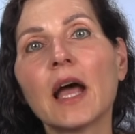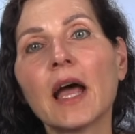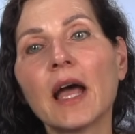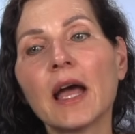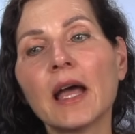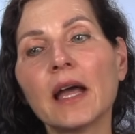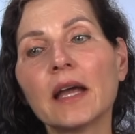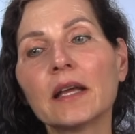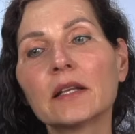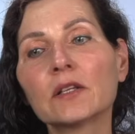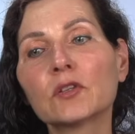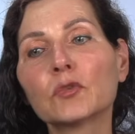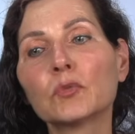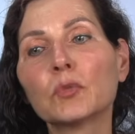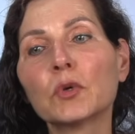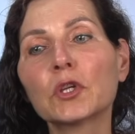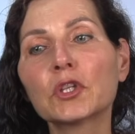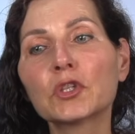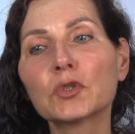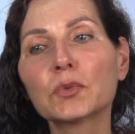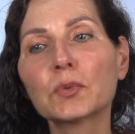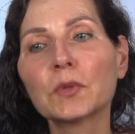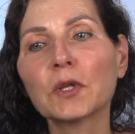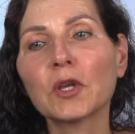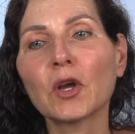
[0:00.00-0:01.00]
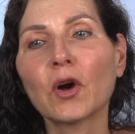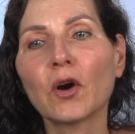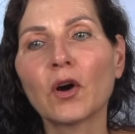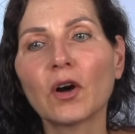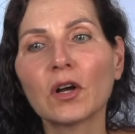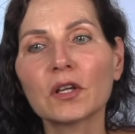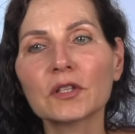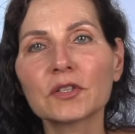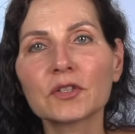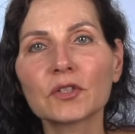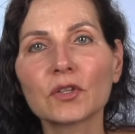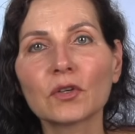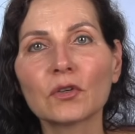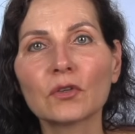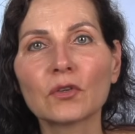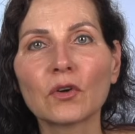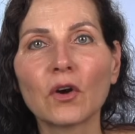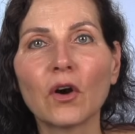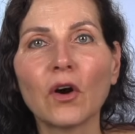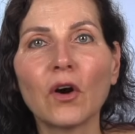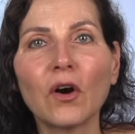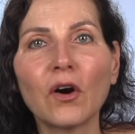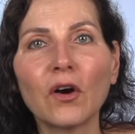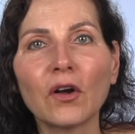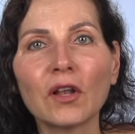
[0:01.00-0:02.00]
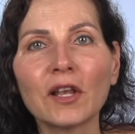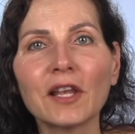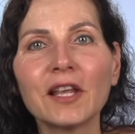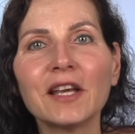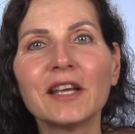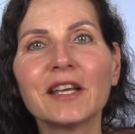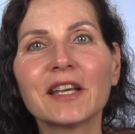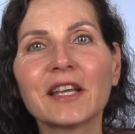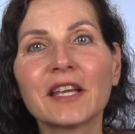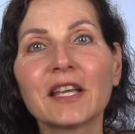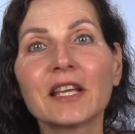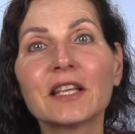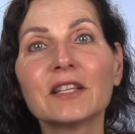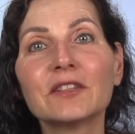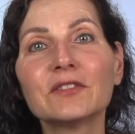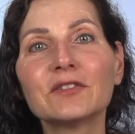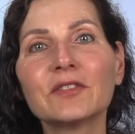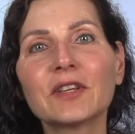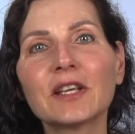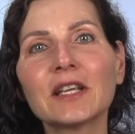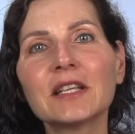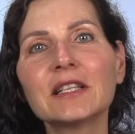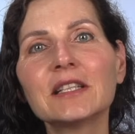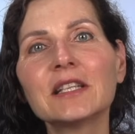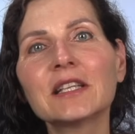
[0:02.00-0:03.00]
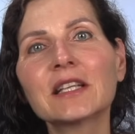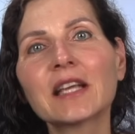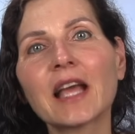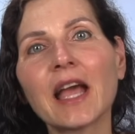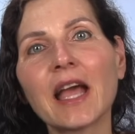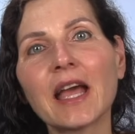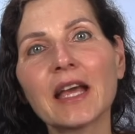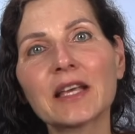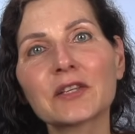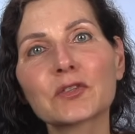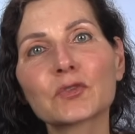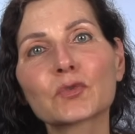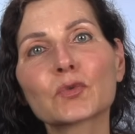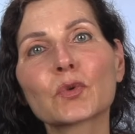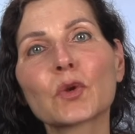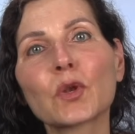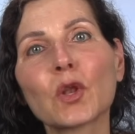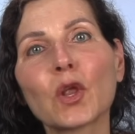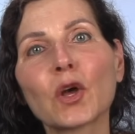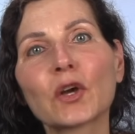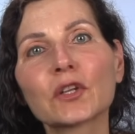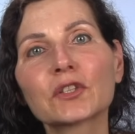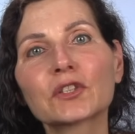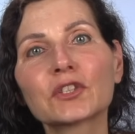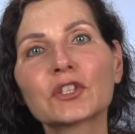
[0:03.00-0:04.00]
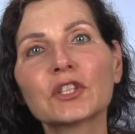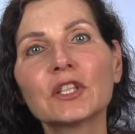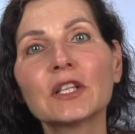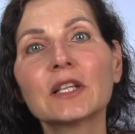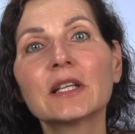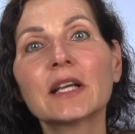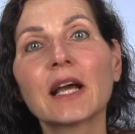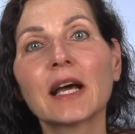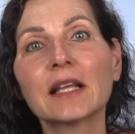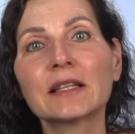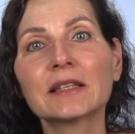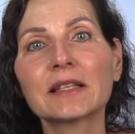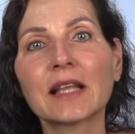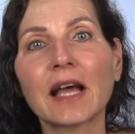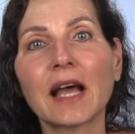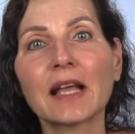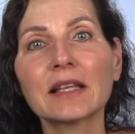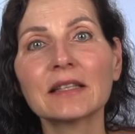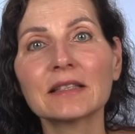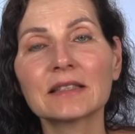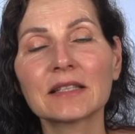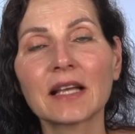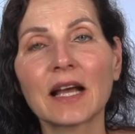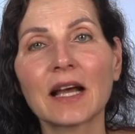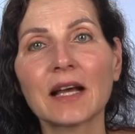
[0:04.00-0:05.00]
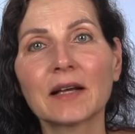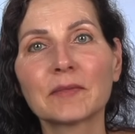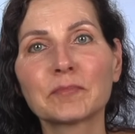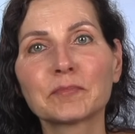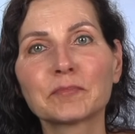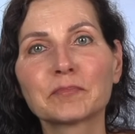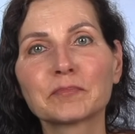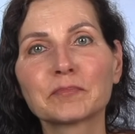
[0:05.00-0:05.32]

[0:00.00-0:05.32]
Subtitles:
and which we also call in Vedic astrology Gandanta.